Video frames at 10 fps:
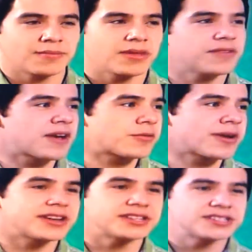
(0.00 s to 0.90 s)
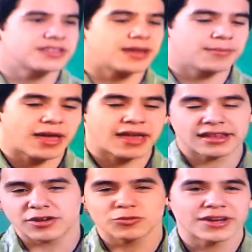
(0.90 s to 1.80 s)
if I run into them at
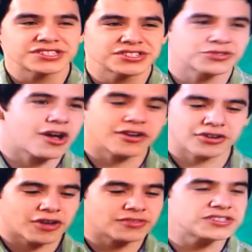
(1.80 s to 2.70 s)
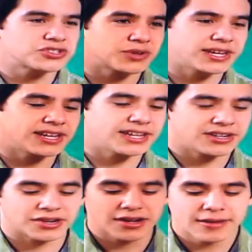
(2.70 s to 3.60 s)
like a restaurant or on the
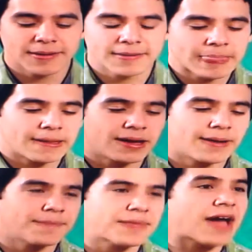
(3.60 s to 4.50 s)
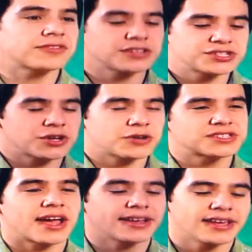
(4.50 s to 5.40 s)
street, or after the show
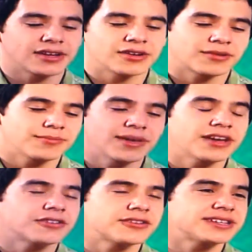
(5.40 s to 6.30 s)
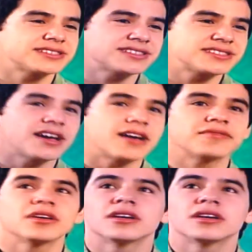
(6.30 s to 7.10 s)
signing or meet and greets and stuff,